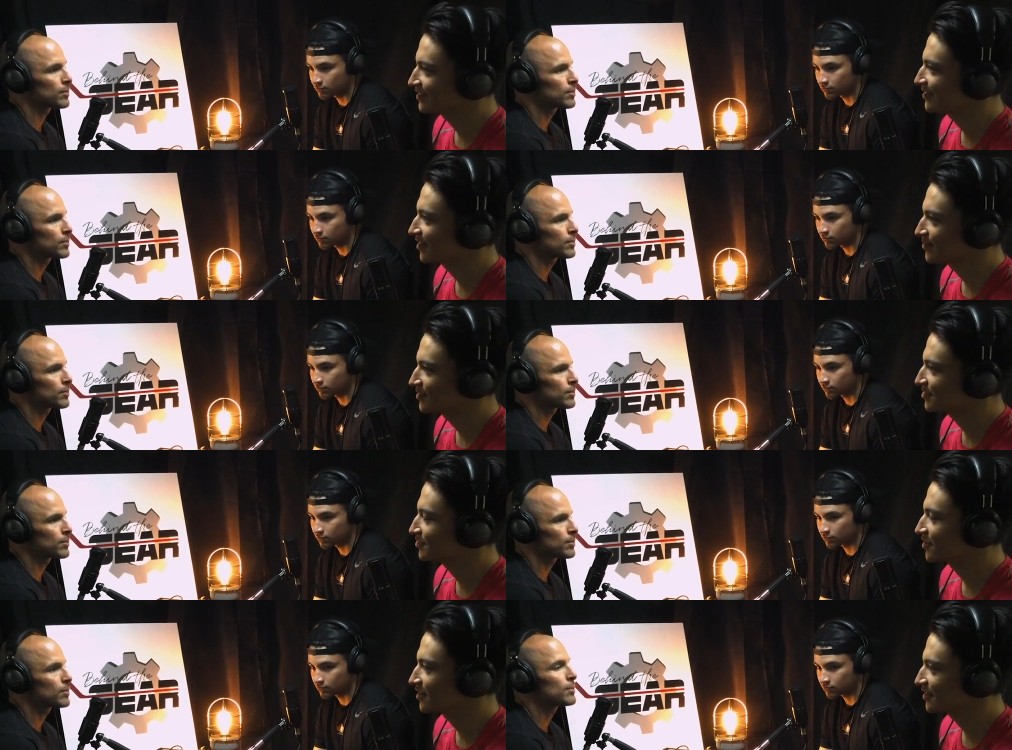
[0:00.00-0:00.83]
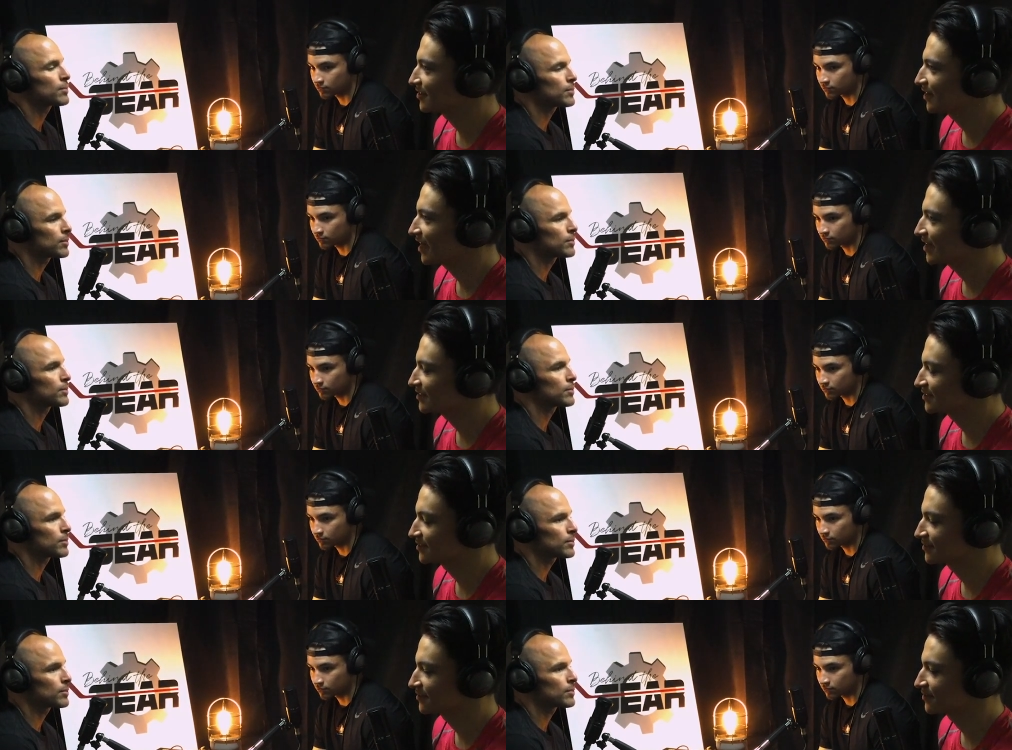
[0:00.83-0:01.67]
Speaker 1: Like you gotta be strong in your legs
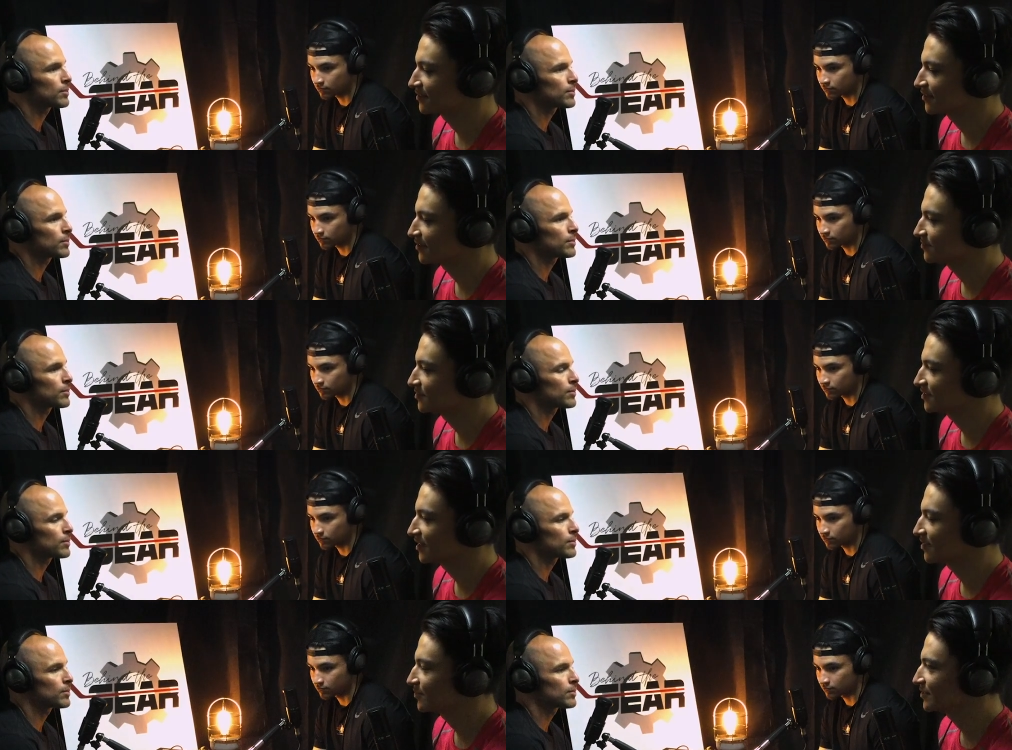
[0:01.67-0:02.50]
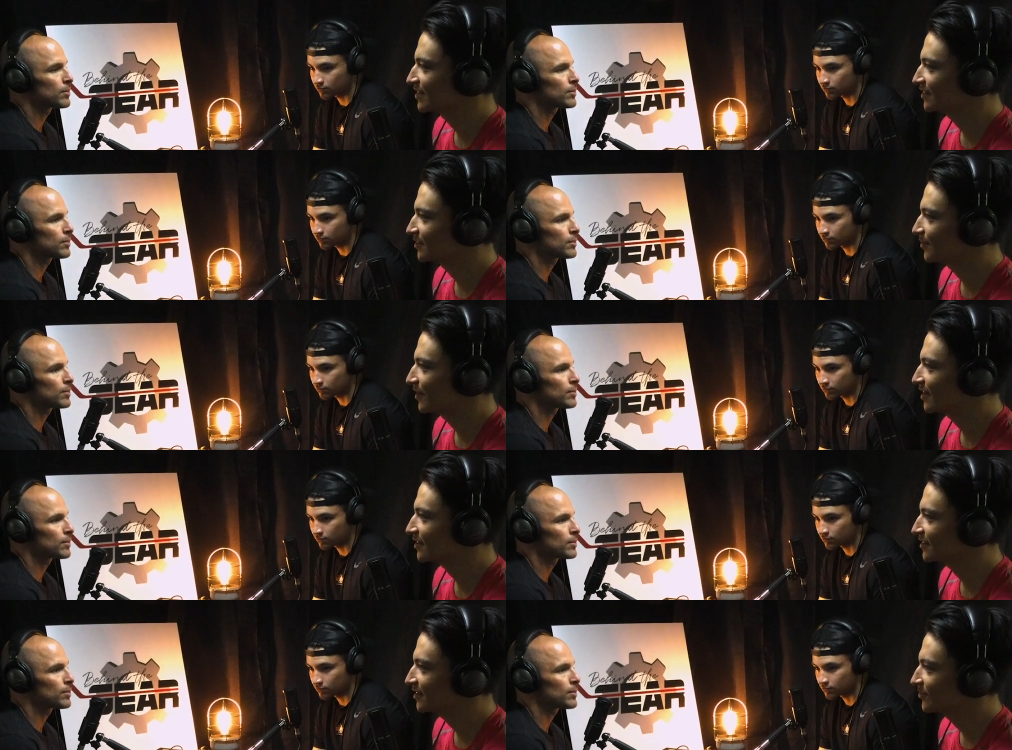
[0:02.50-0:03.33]
and um, just kind of protect the
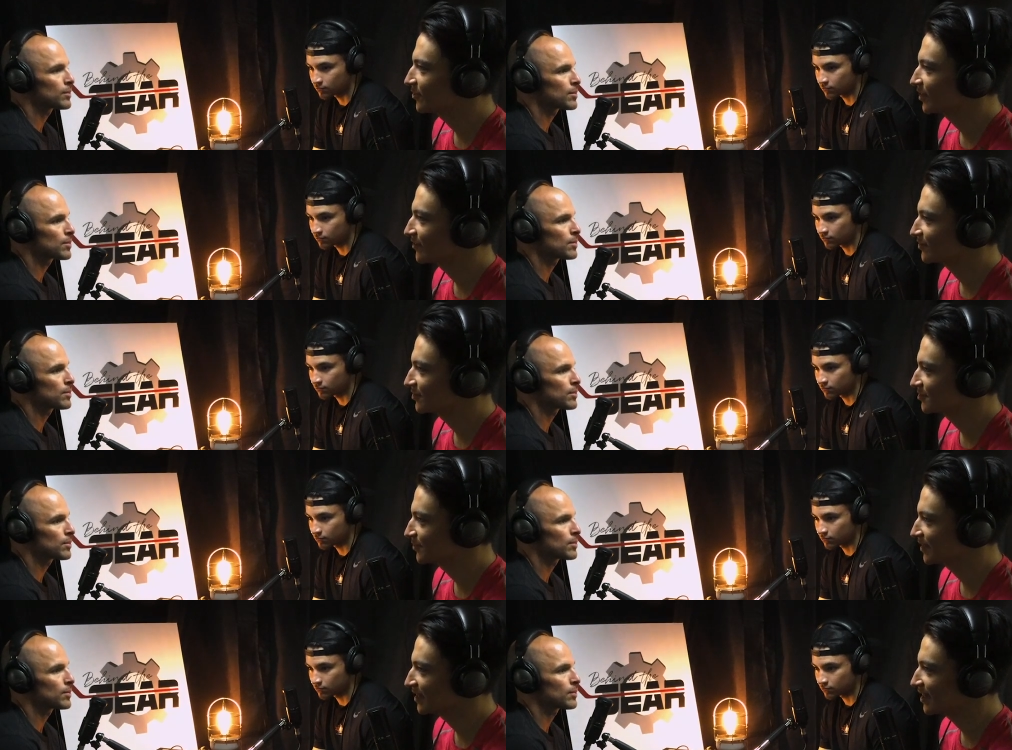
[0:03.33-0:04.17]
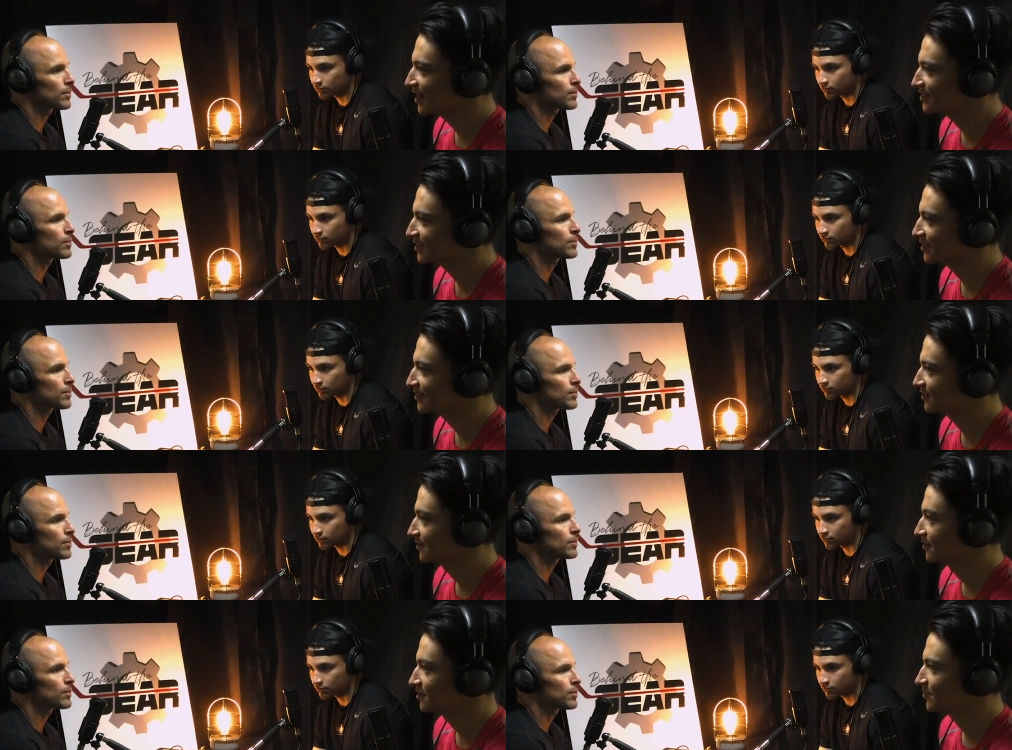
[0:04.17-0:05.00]
puck and keep it away from those big guys. Like
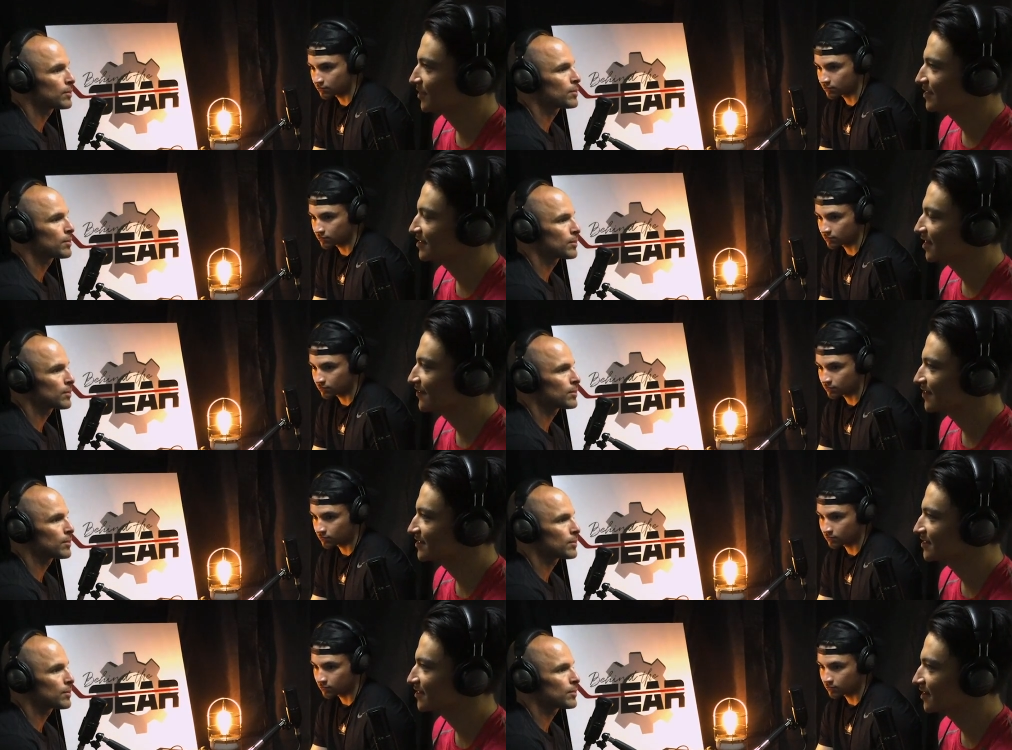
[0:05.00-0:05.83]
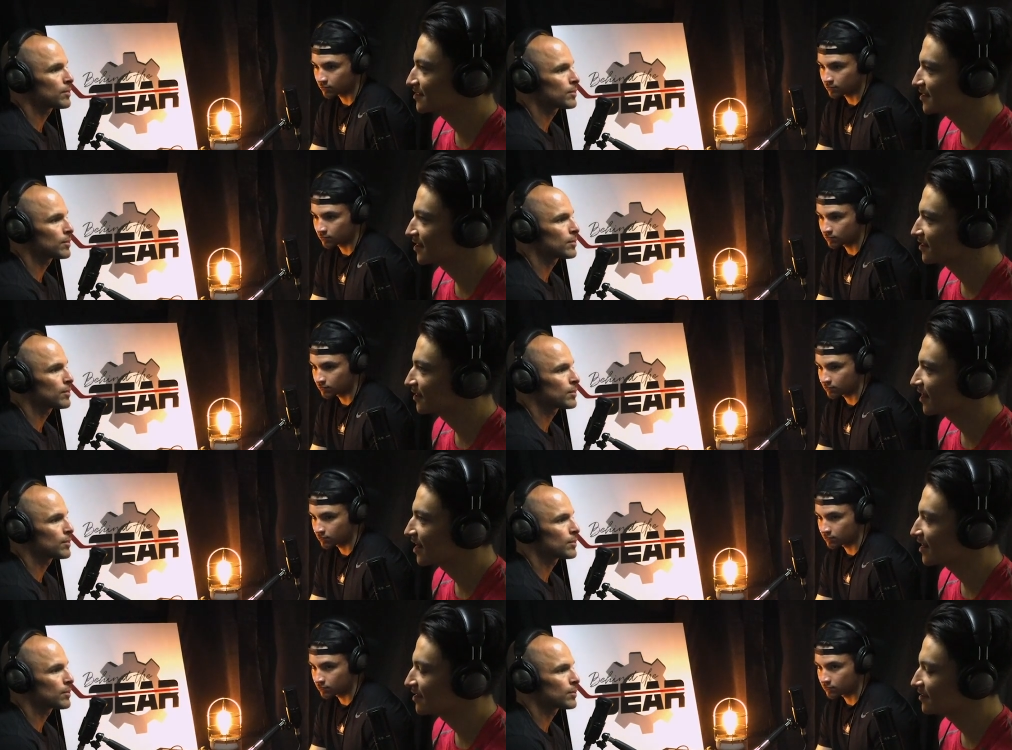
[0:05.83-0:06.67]
it's it's pretty tough as a as a young
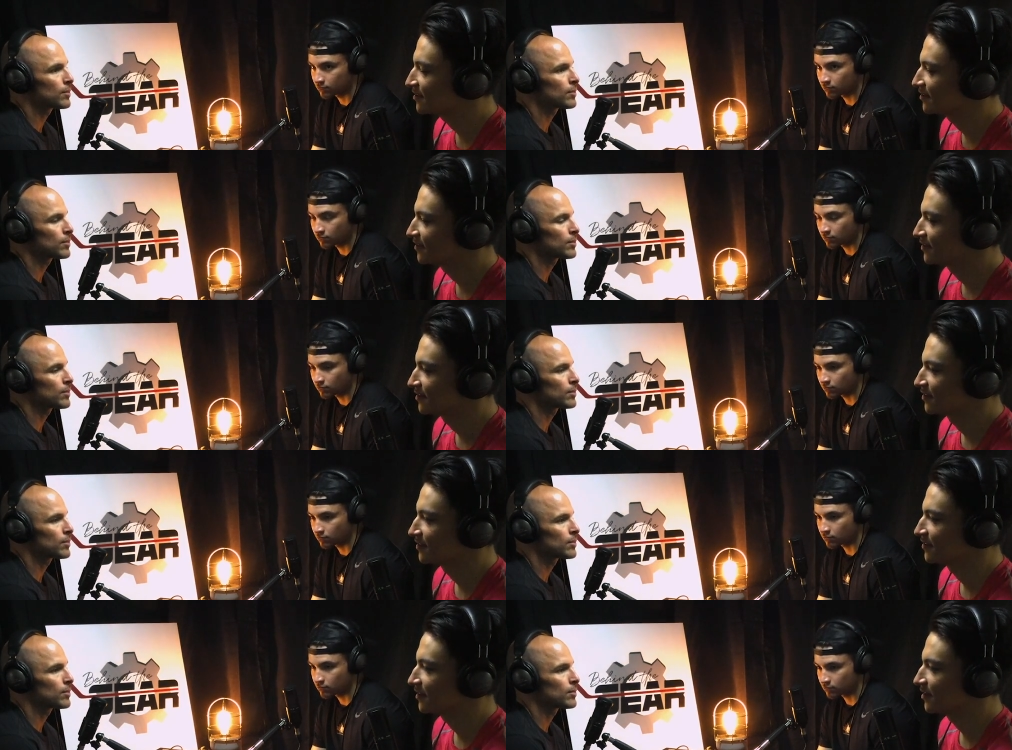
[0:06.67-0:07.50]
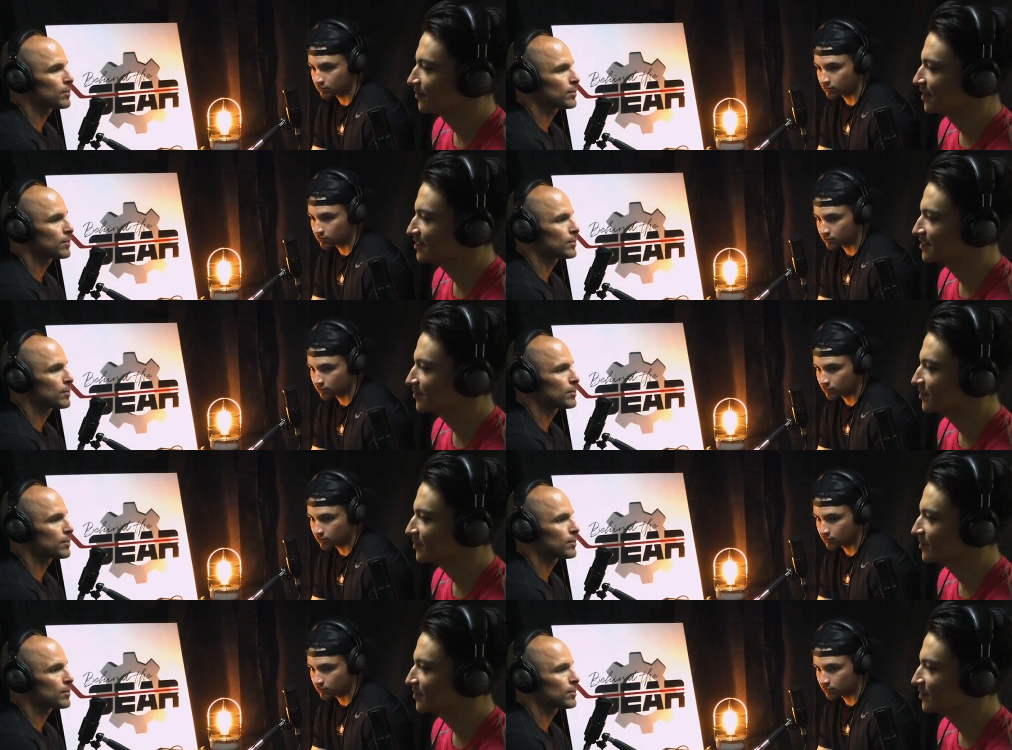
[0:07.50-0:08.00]
guy, and um, that's